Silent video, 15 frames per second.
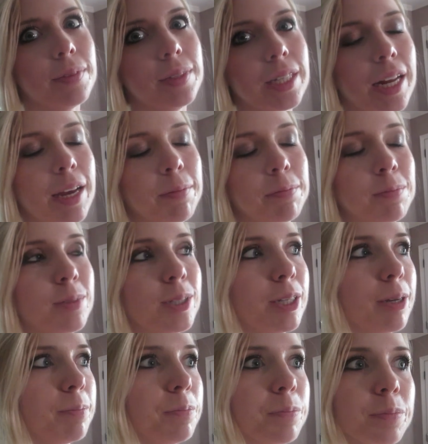today.
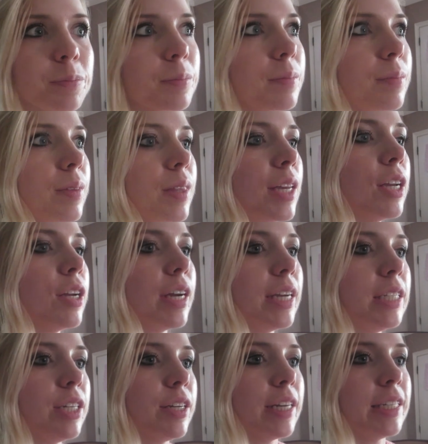So
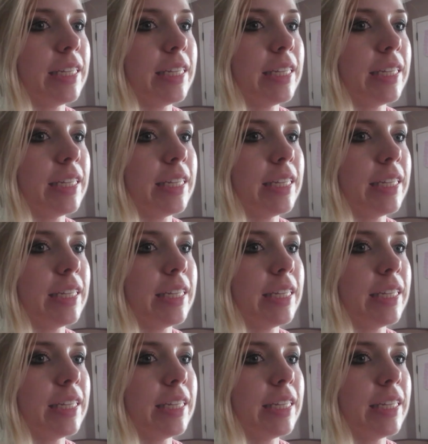crazy.